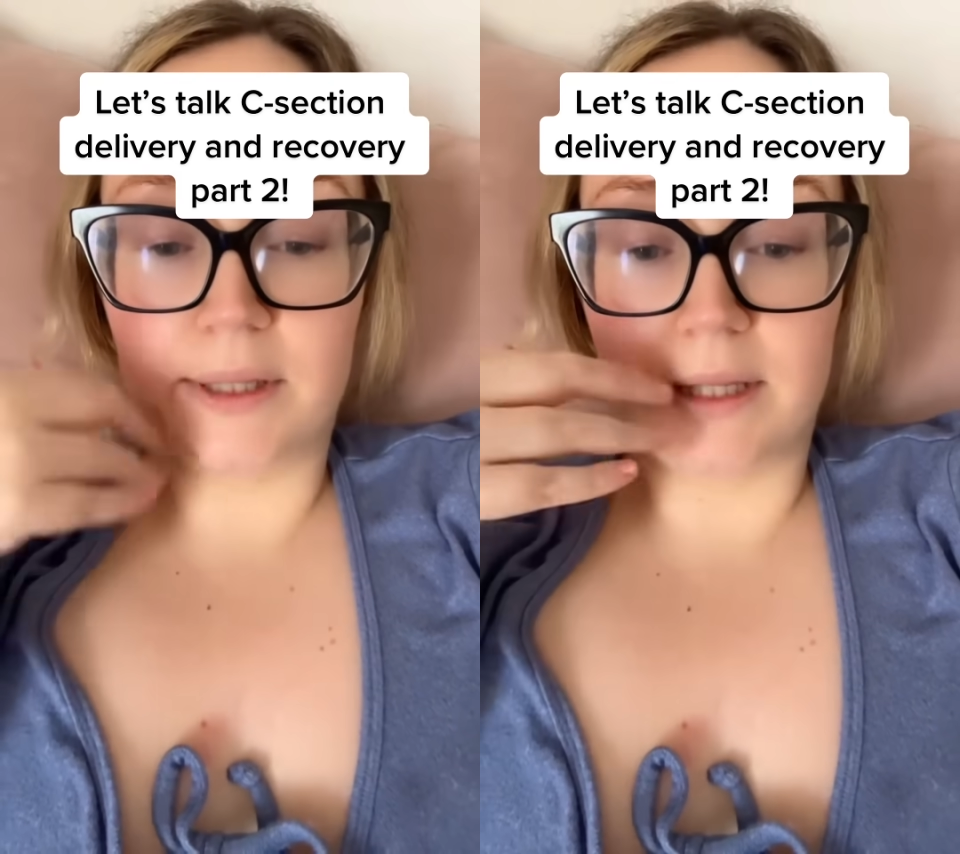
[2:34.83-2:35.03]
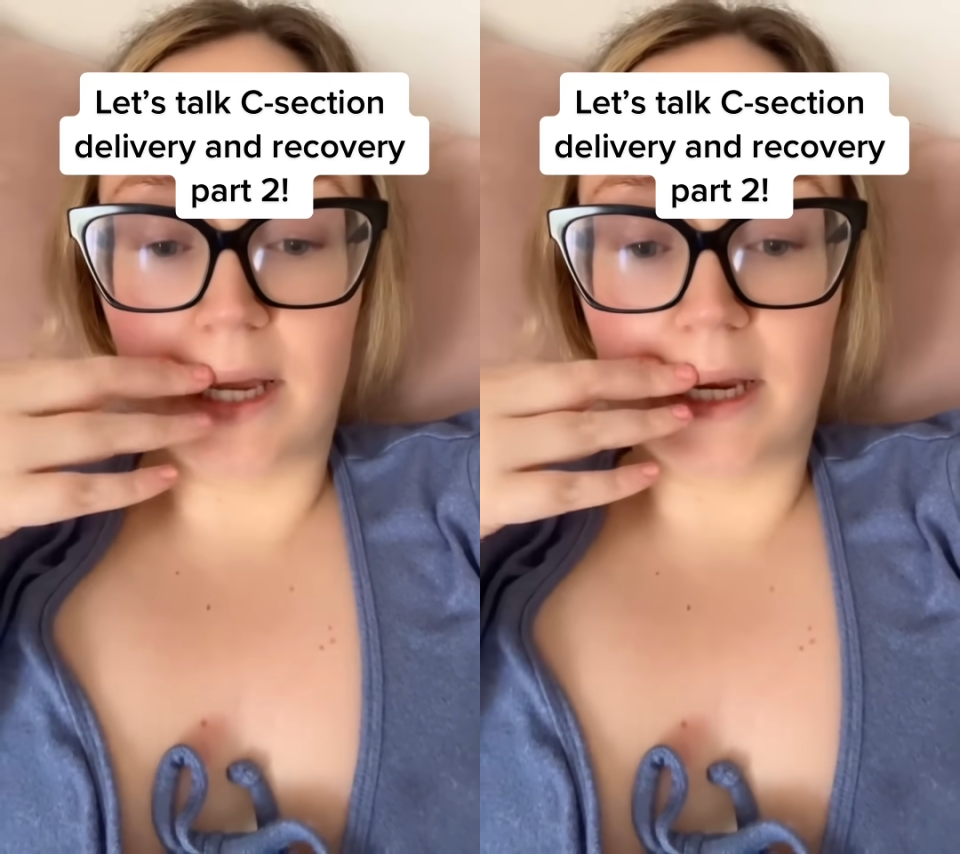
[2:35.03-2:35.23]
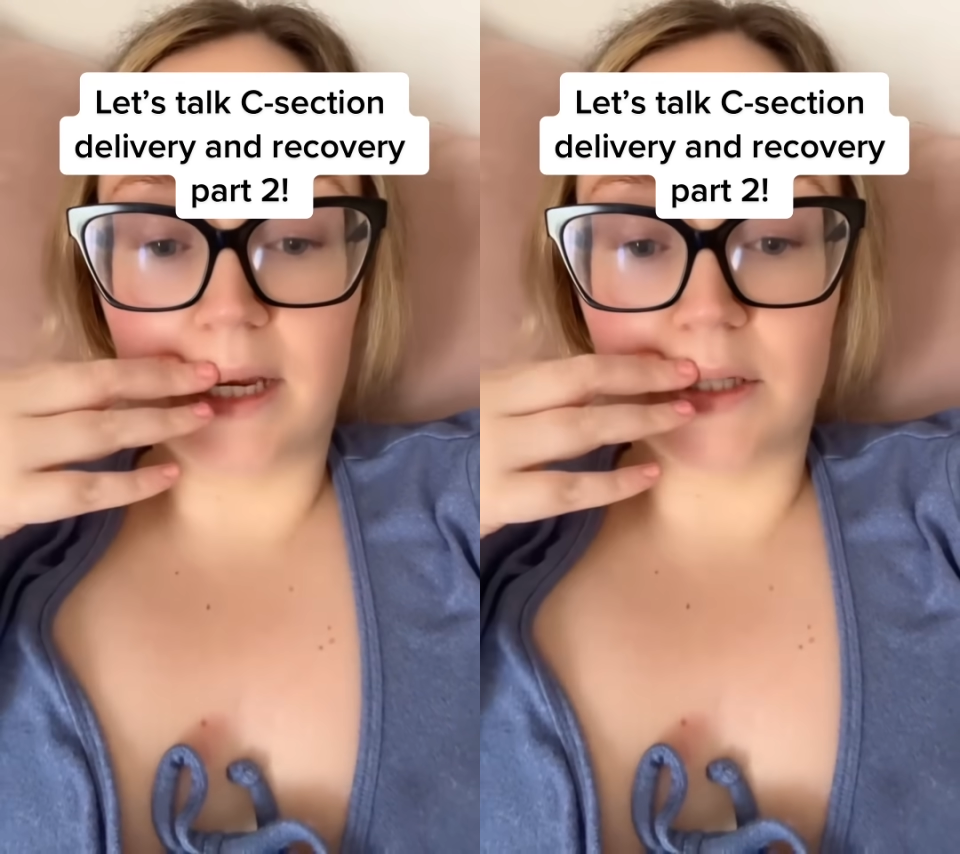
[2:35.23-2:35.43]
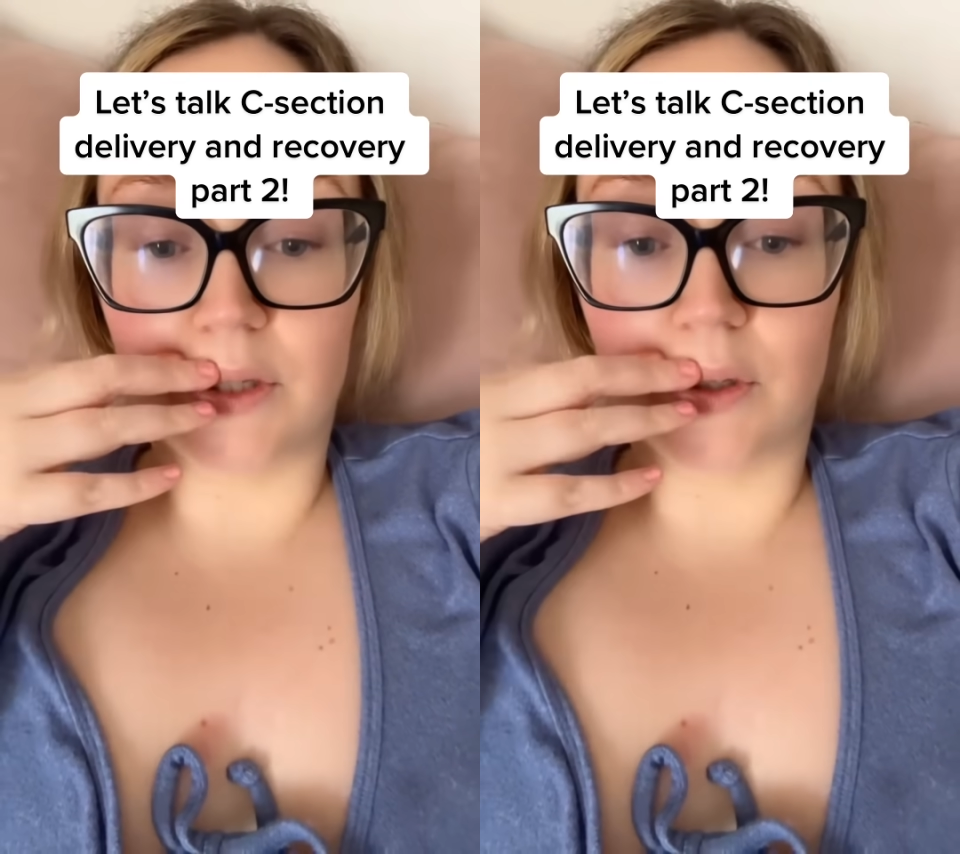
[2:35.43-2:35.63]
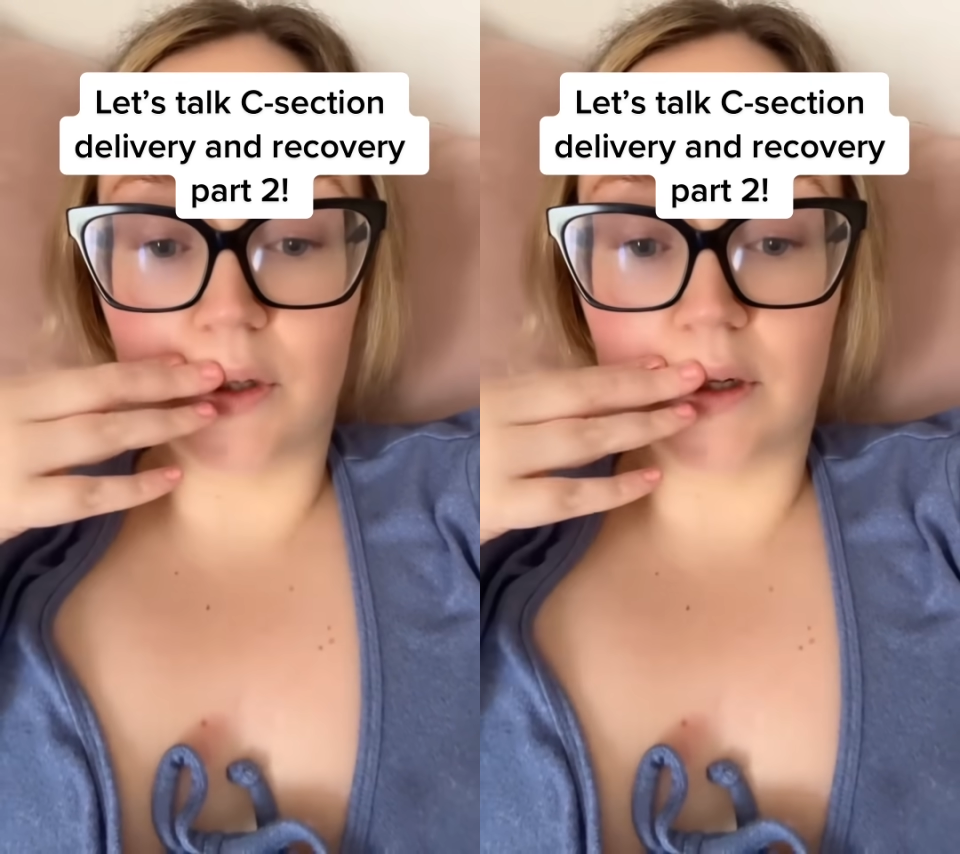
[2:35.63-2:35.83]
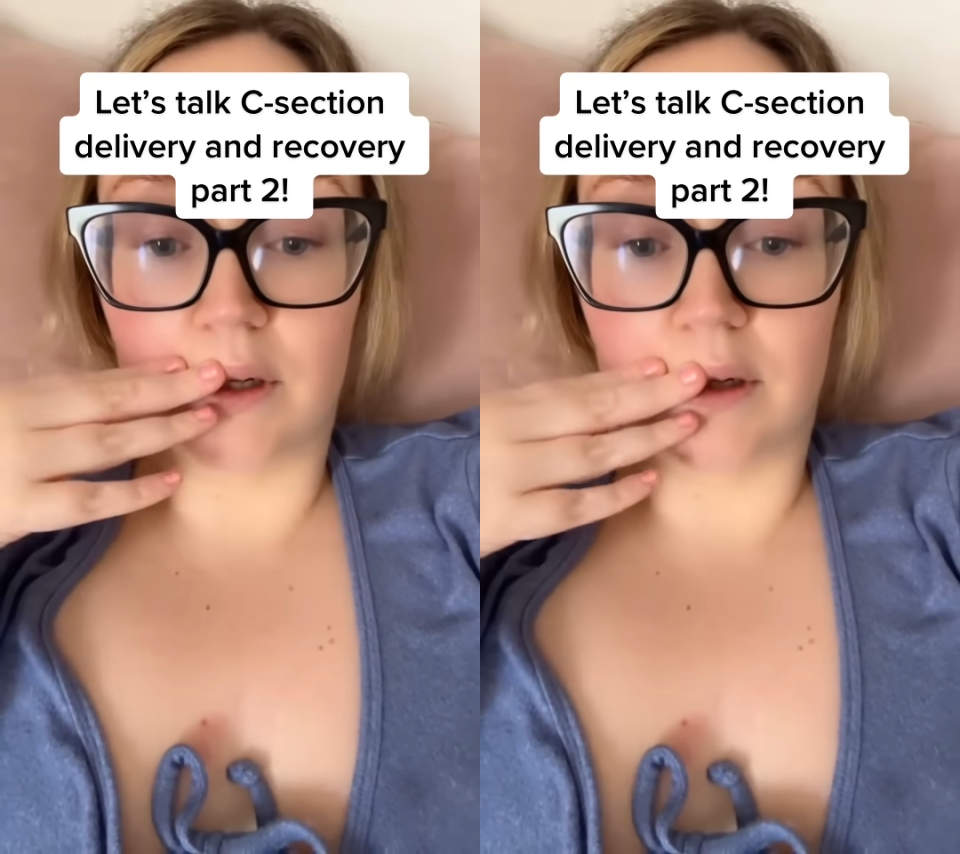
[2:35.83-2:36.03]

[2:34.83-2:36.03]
say it took